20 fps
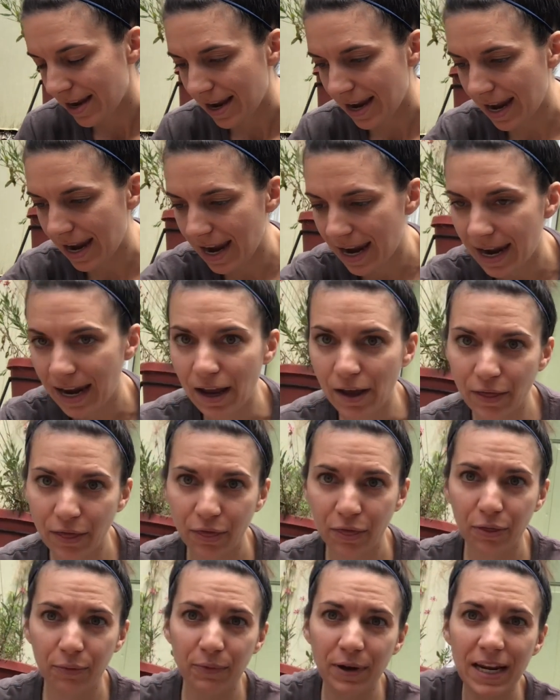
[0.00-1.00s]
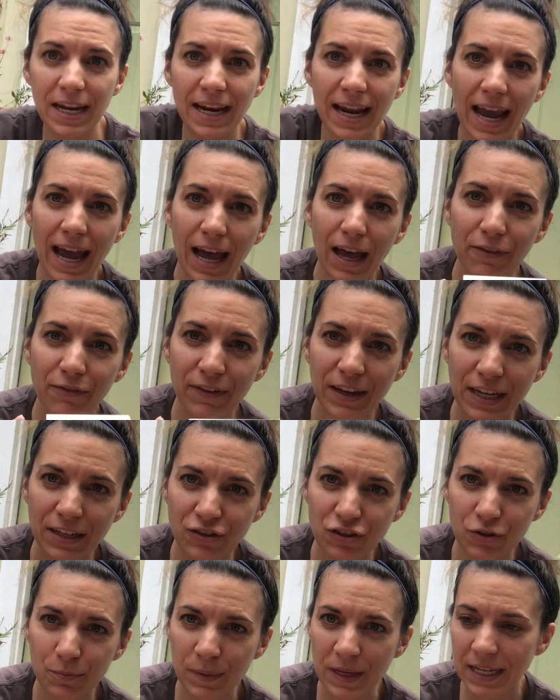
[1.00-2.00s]
a
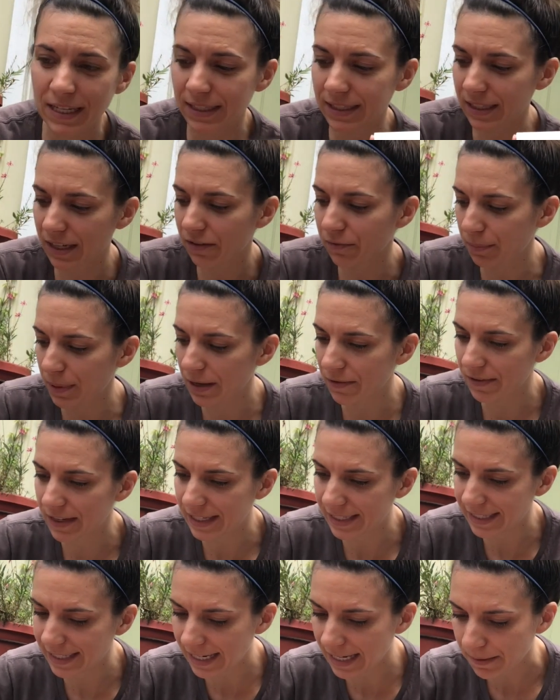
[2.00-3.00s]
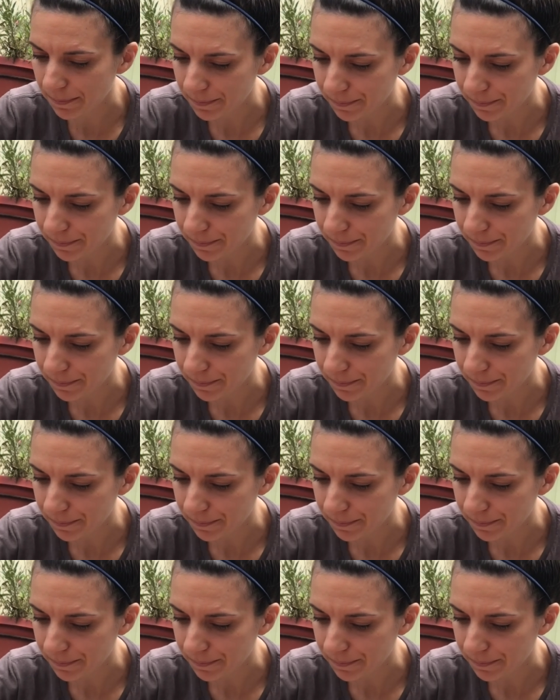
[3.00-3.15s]
3.5-inch piece of PVC.